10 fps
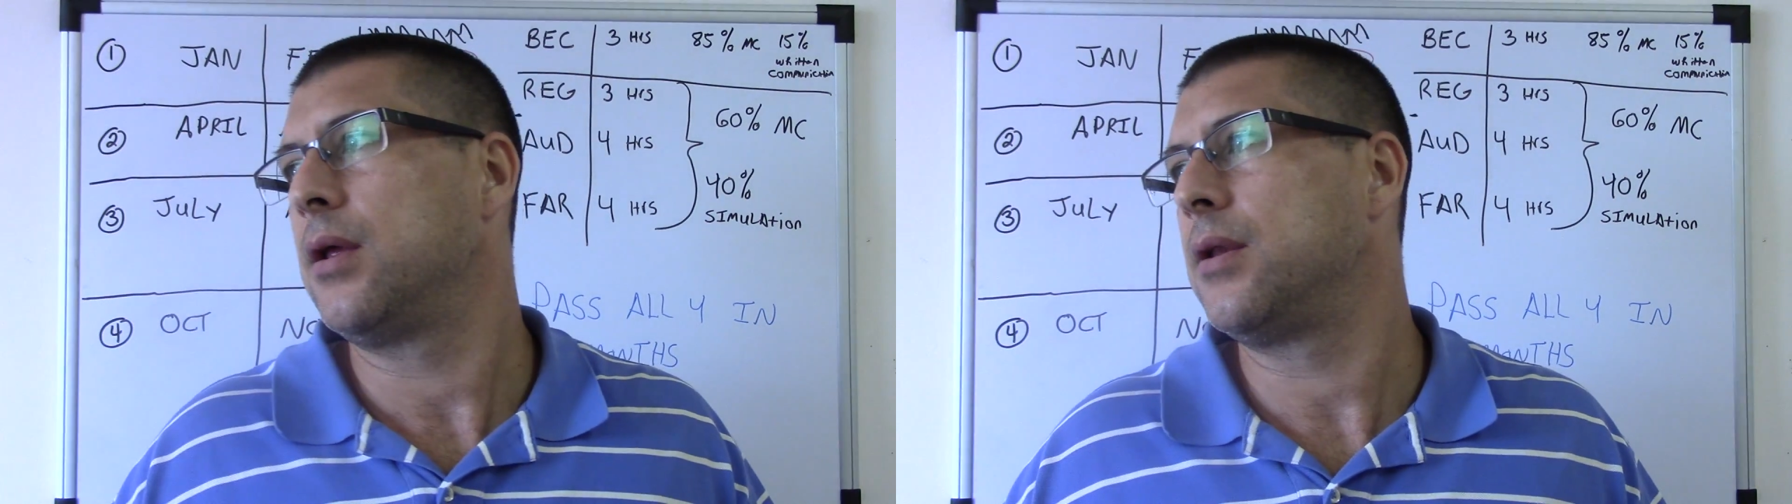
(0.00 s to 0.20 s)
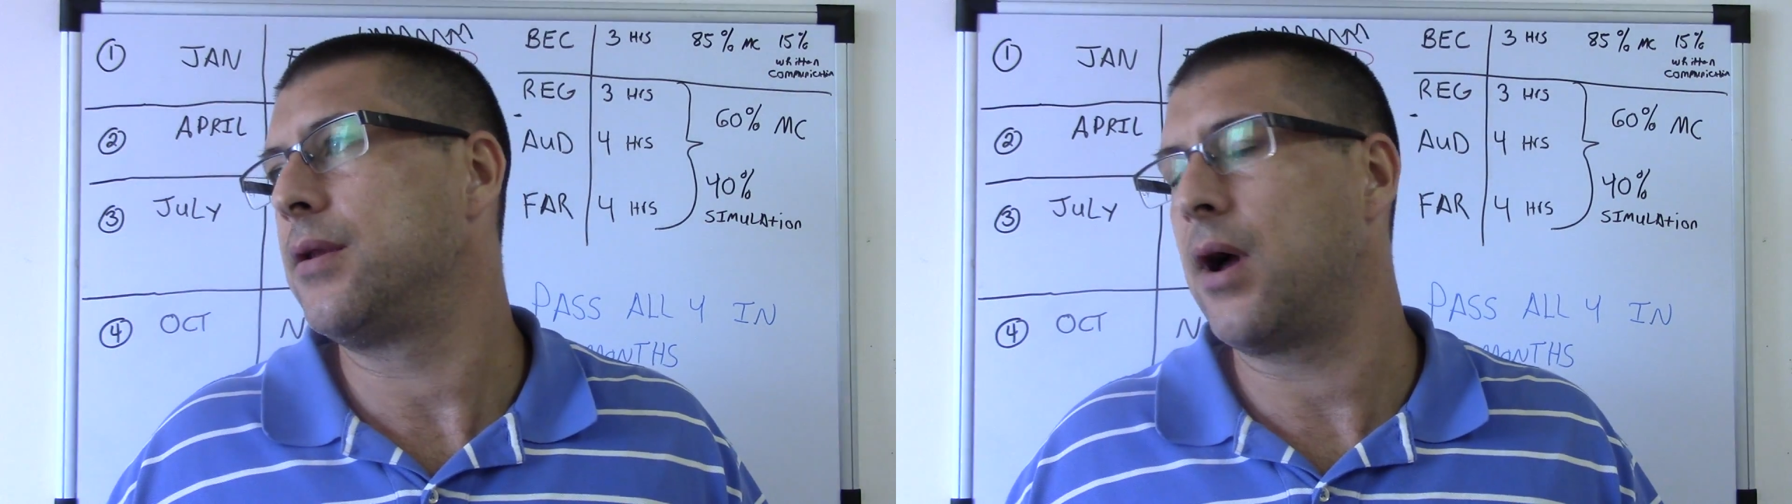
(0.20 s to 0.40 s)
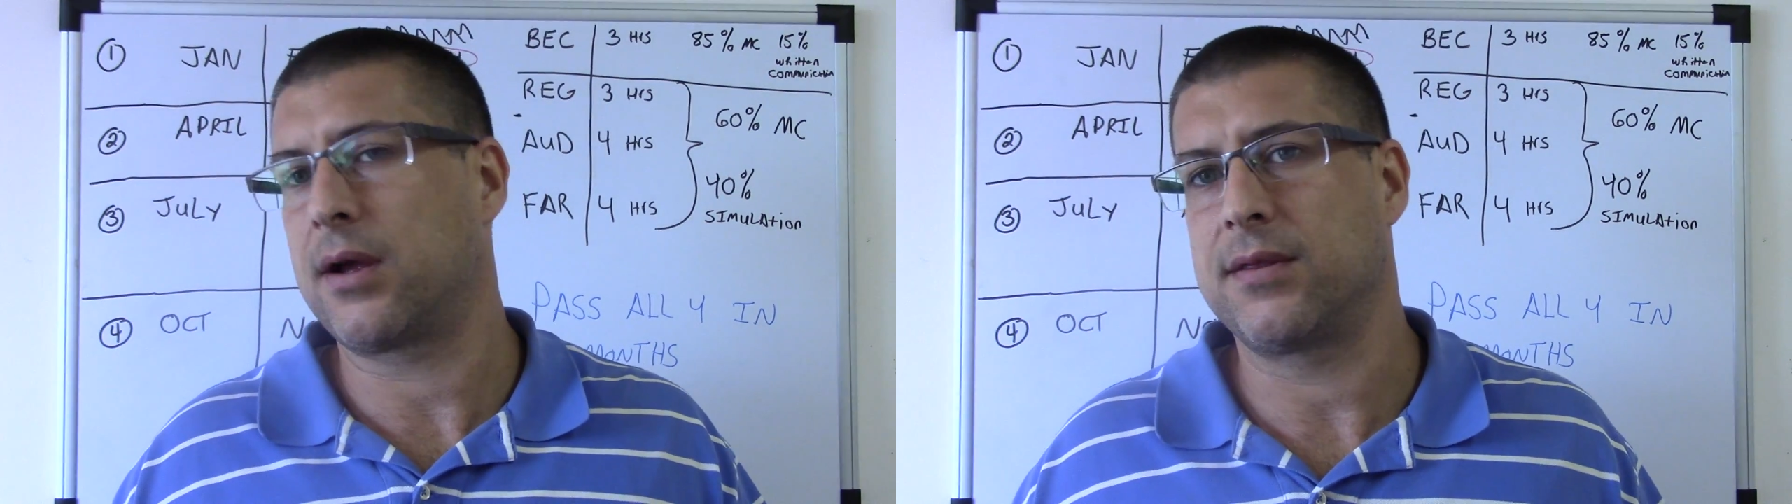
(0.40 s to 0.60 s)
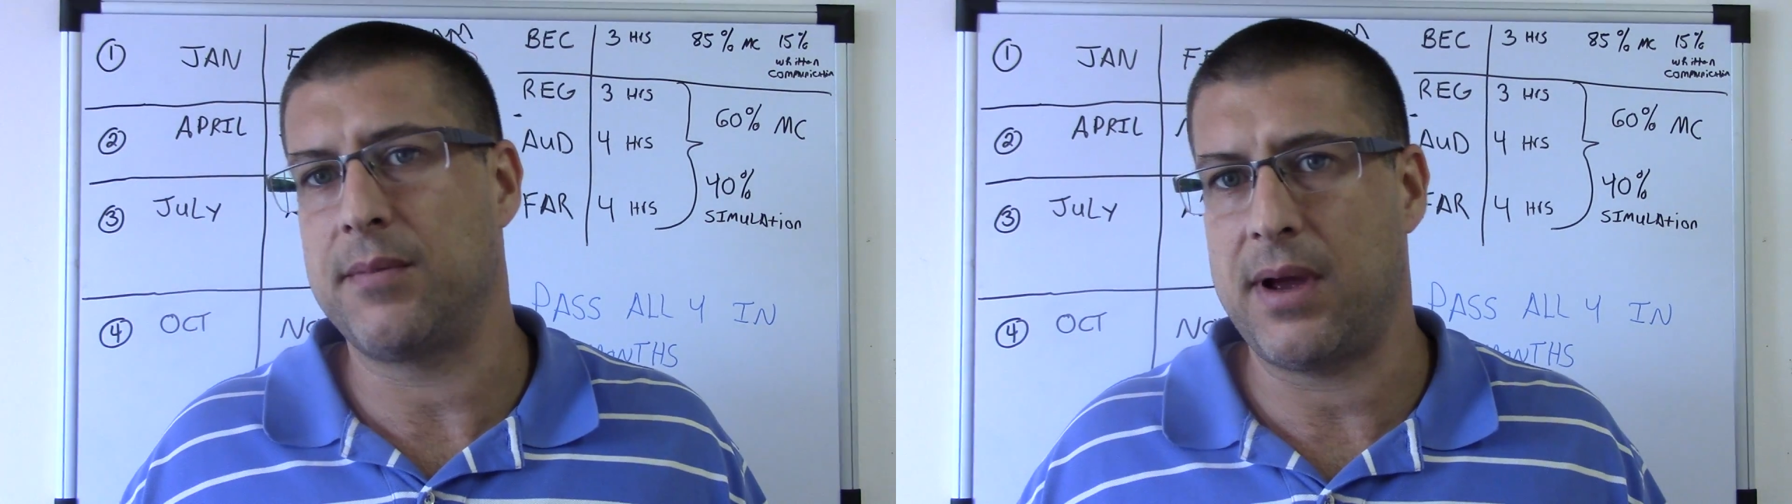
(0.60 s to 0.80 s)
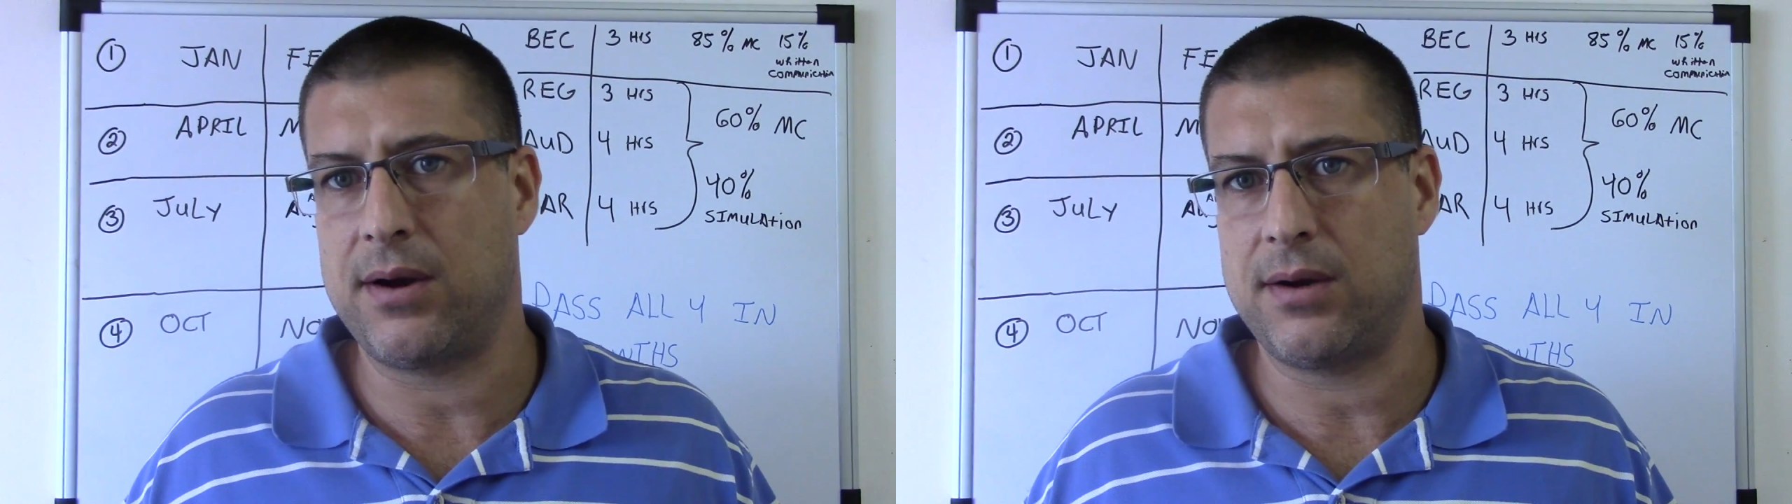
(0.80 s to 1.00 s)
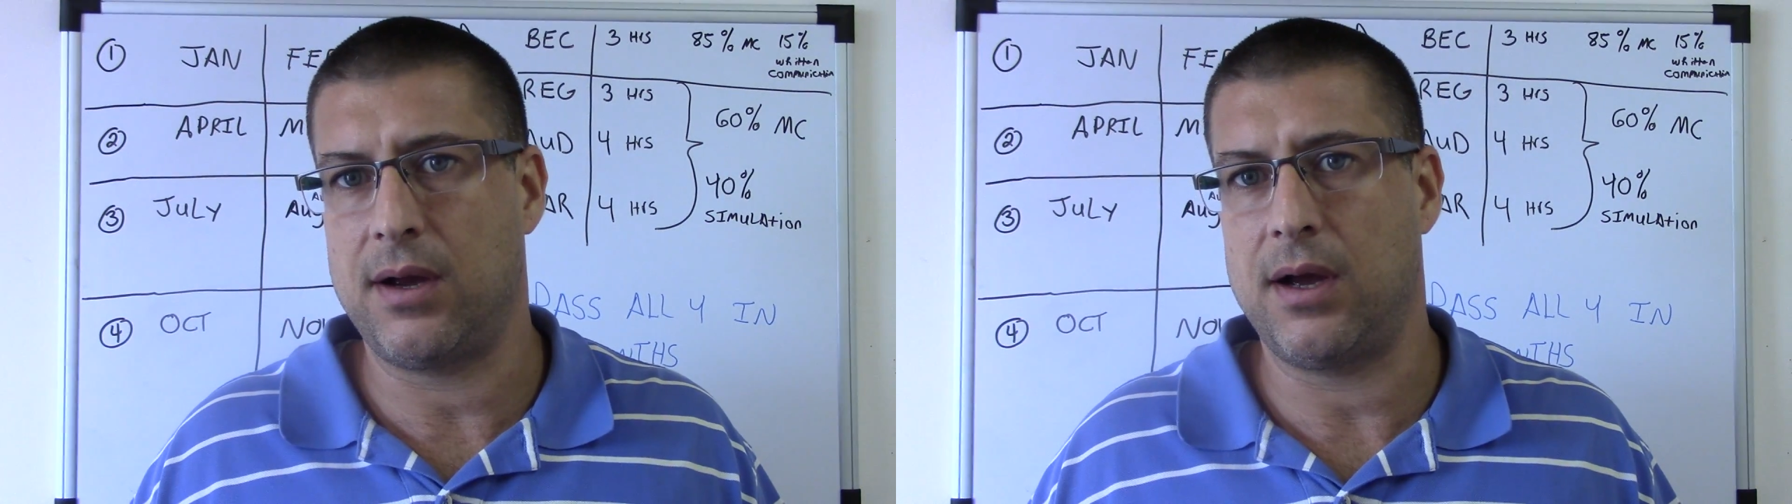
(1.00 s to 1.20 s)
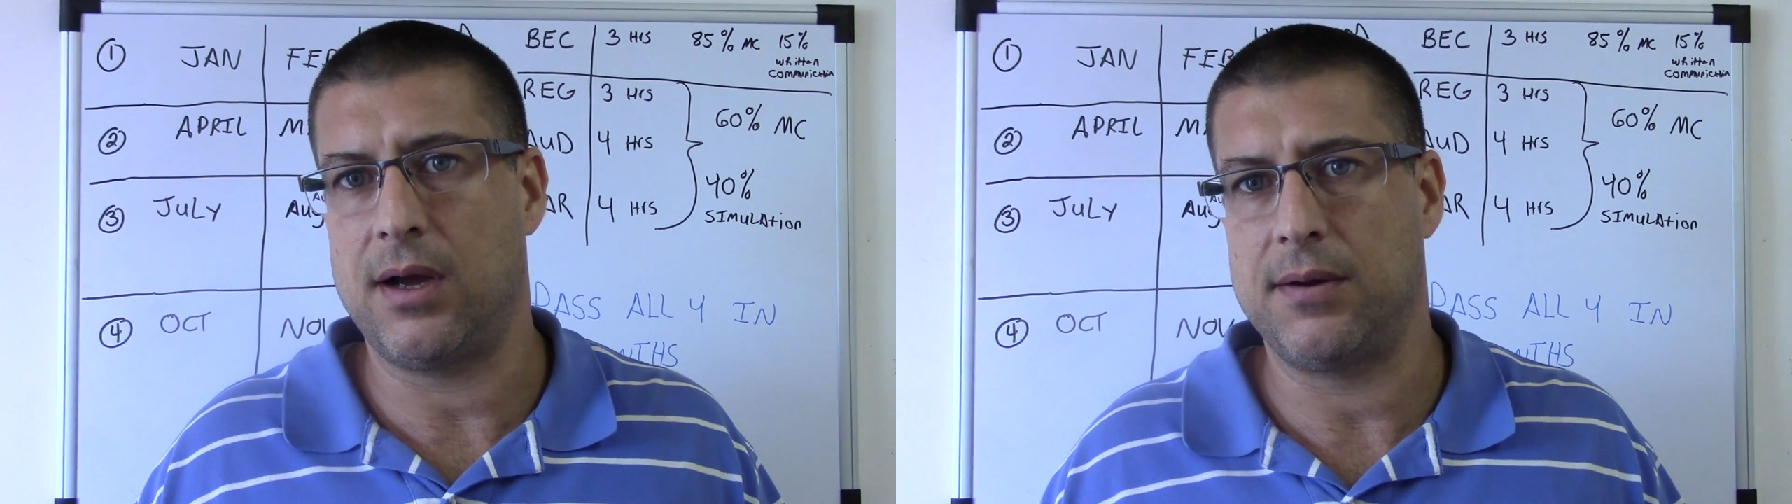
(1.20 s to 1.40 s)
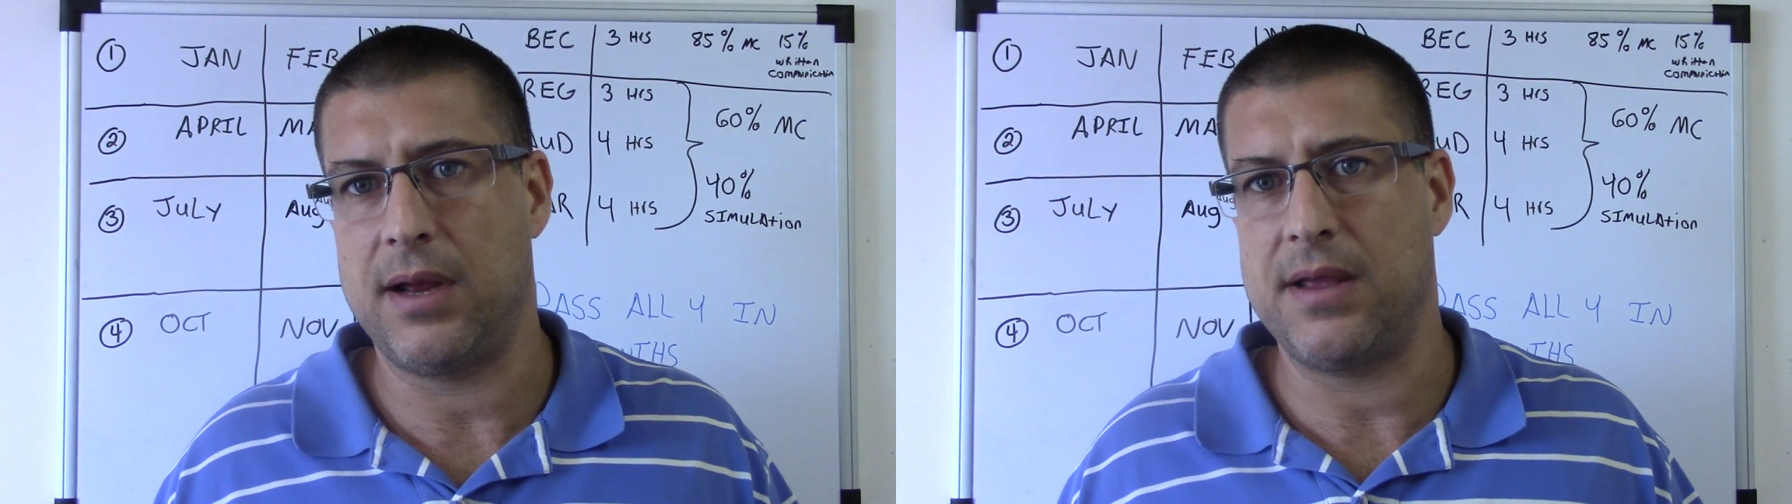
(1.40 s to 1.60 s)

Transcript: knock them out uh,